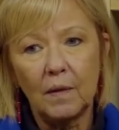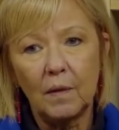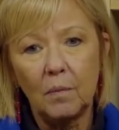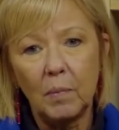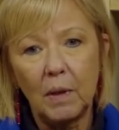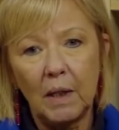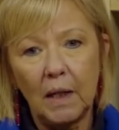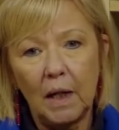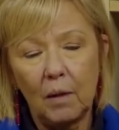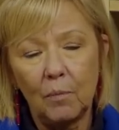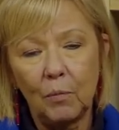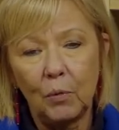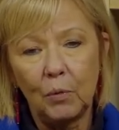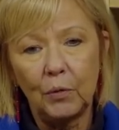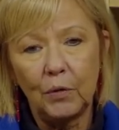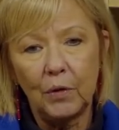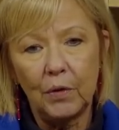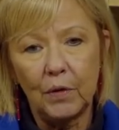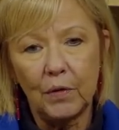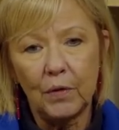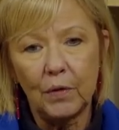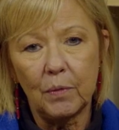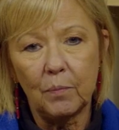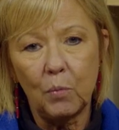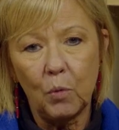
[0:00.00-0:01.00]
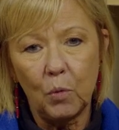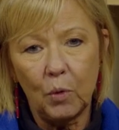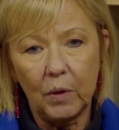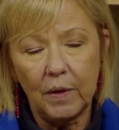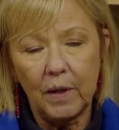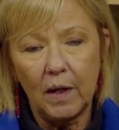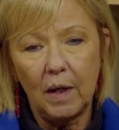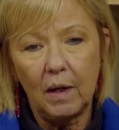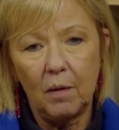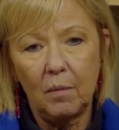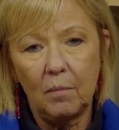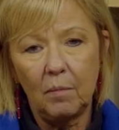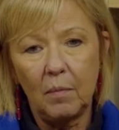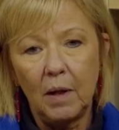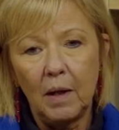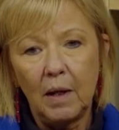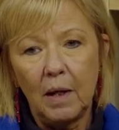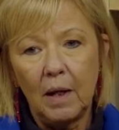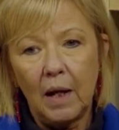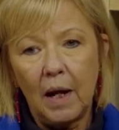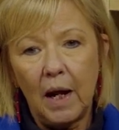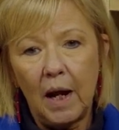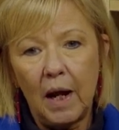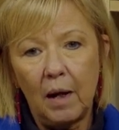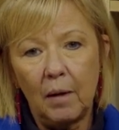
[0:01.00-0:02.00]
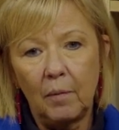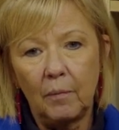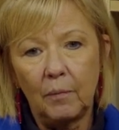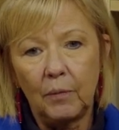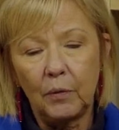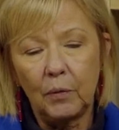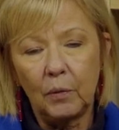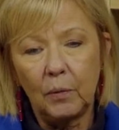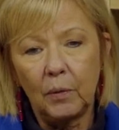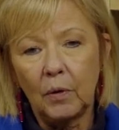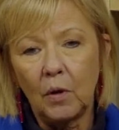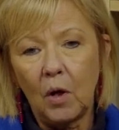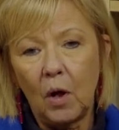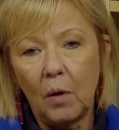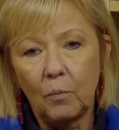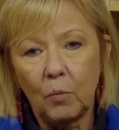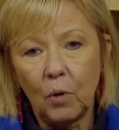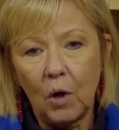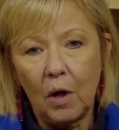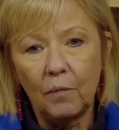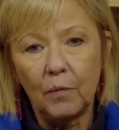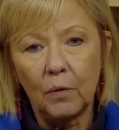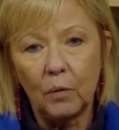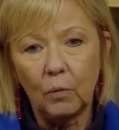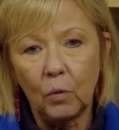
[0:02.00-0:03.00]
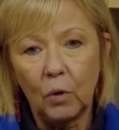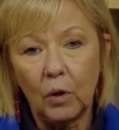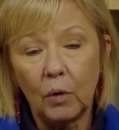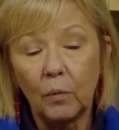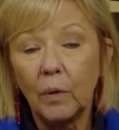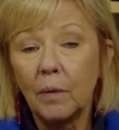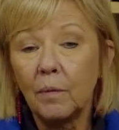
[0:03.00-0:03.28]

to be able to support them through a nonprofit work.